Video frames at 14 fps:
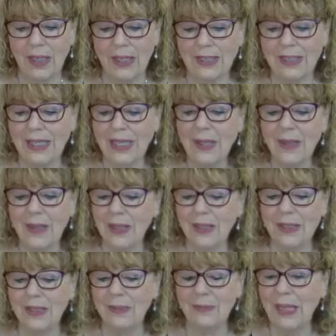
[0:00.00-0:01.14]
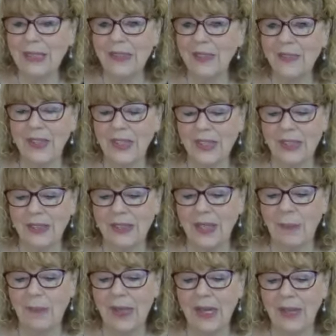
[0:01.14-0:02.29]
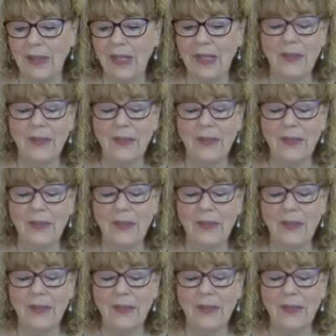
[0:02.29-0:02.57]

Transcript: It's not, positive thinking is not bad.